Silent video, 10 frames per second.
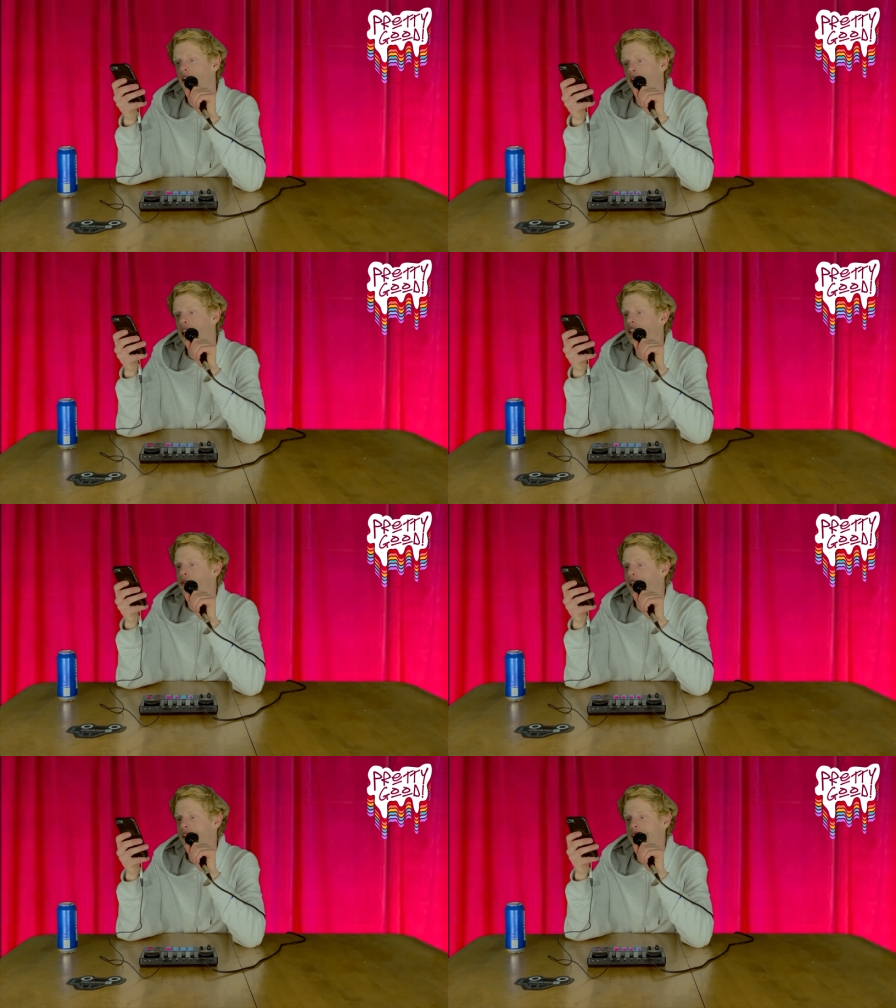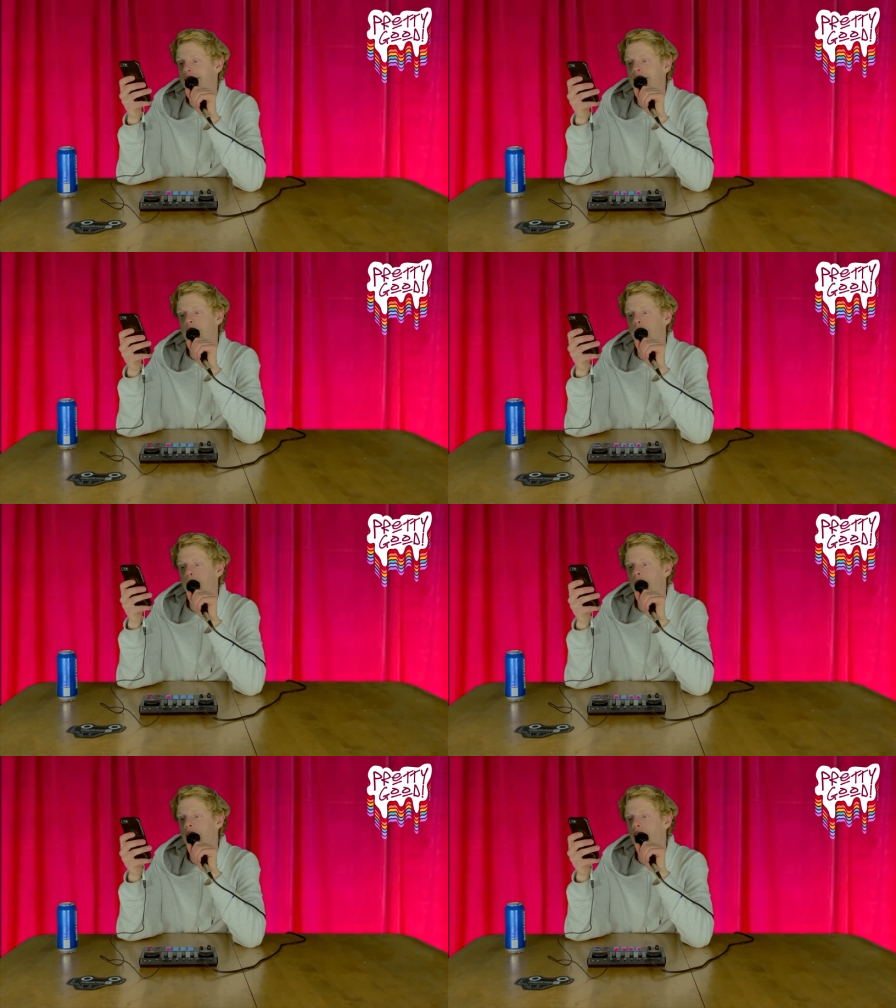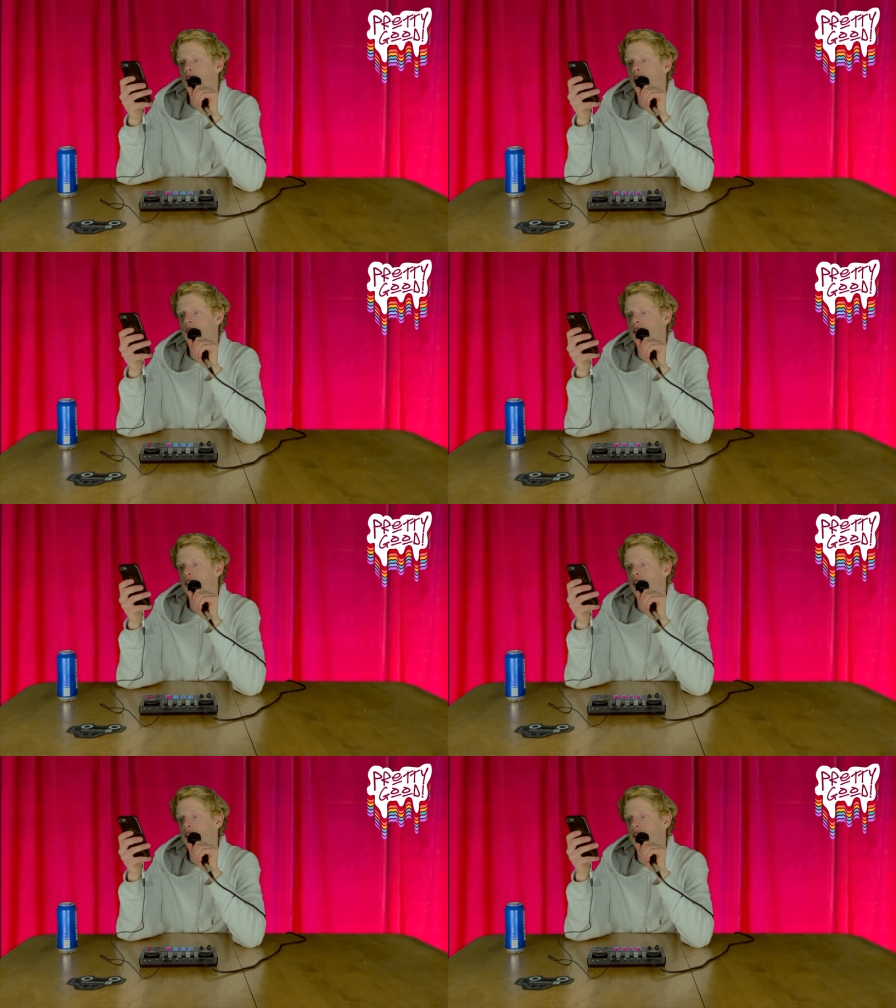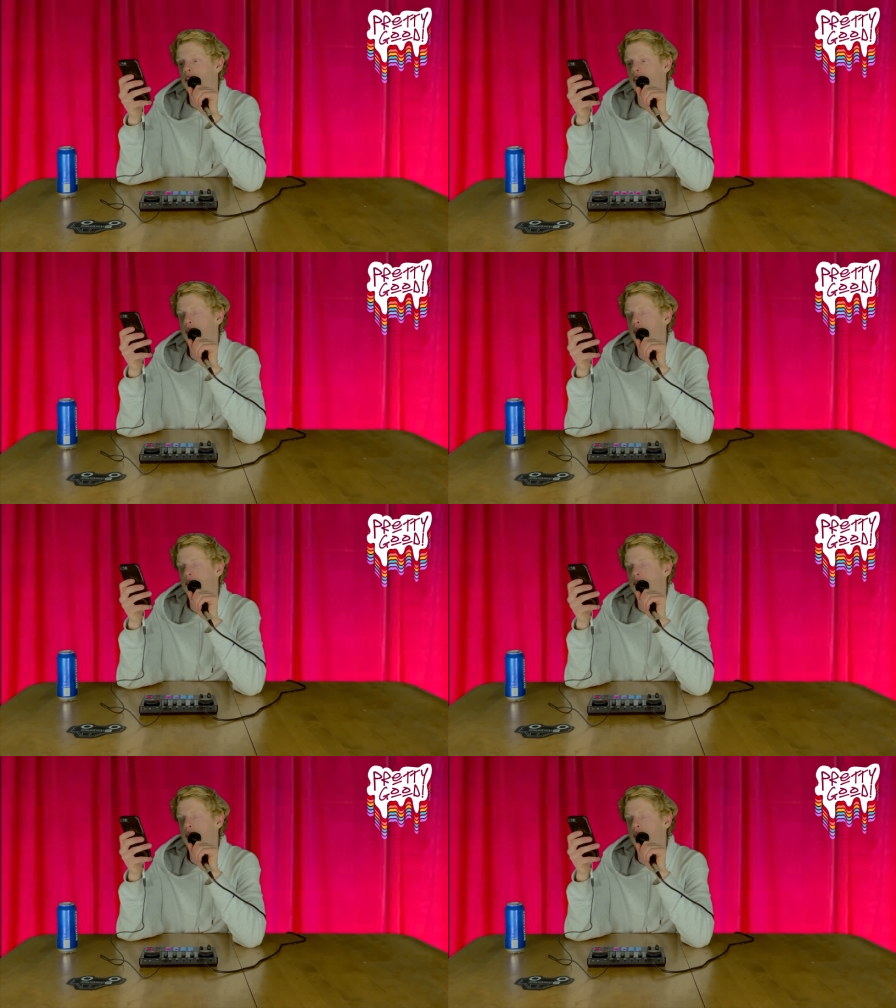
That's what I think this paragraph is going to